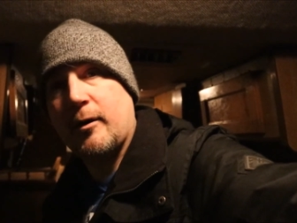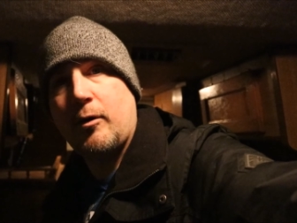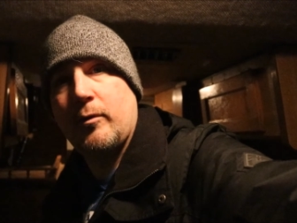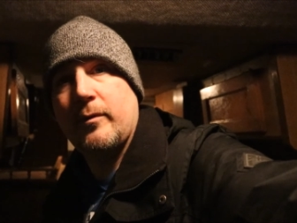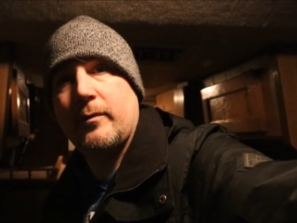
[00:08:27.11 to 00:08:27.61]

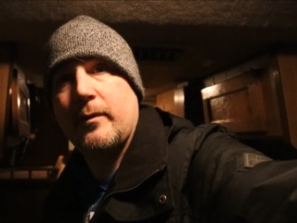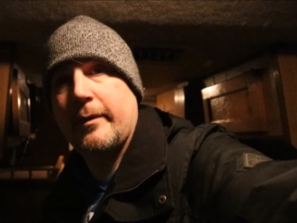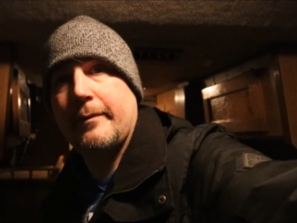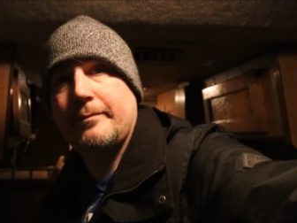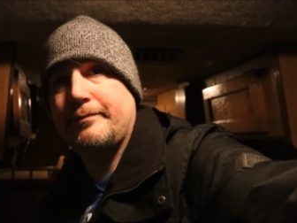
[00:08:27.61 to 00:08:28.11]
know,
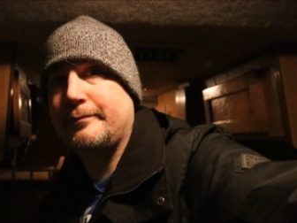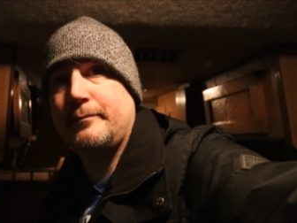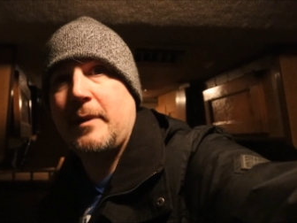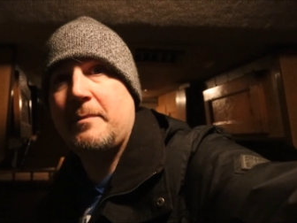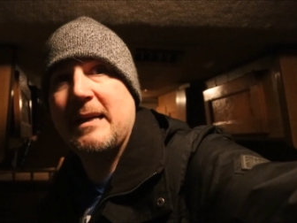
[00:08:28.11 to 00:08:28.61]

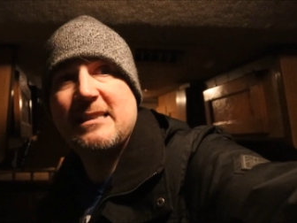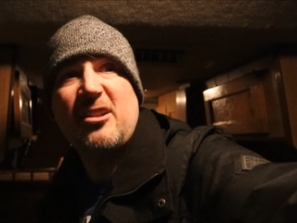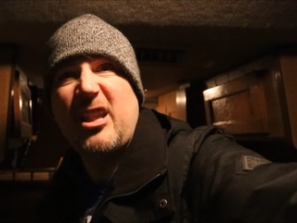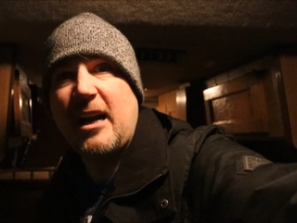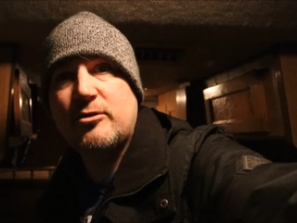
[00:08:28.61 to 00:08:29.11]
maybe it's
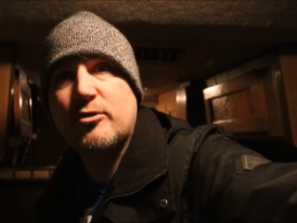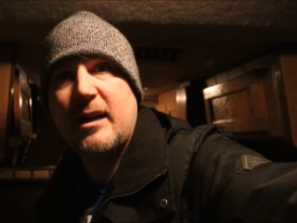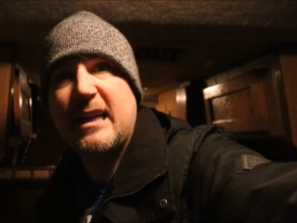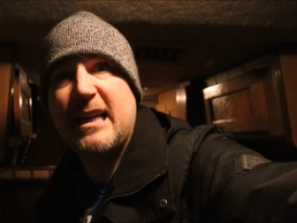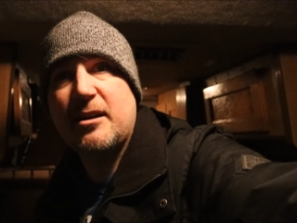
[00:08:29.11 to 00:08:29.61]

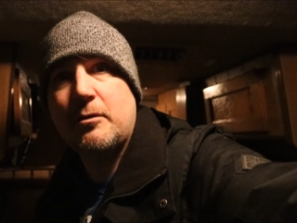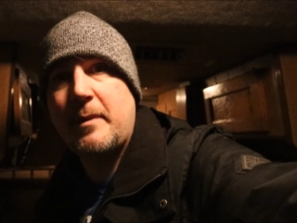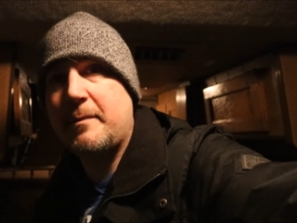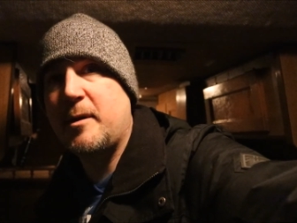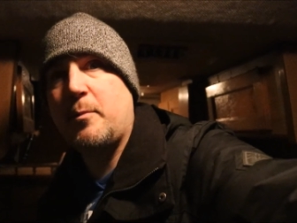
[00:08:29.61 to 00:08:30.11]
electric heater.
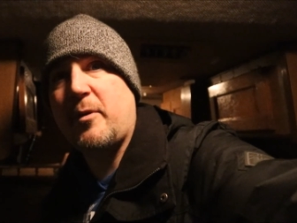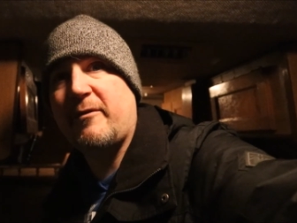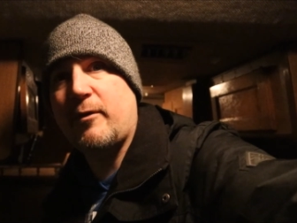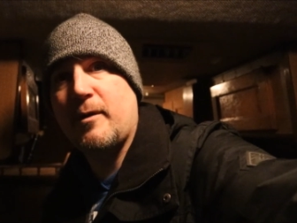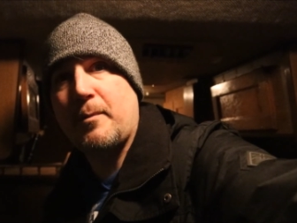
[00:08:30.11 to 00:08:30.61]
Maybe you prefer the